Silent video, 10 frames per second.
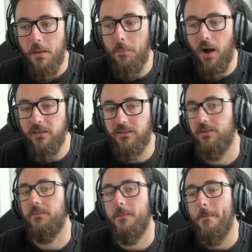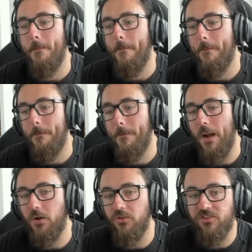But
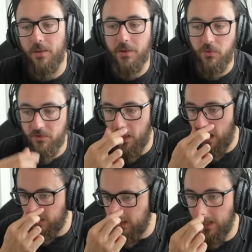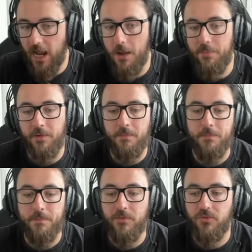I know something was likely going to happen,
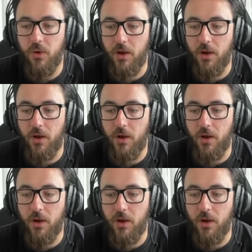so I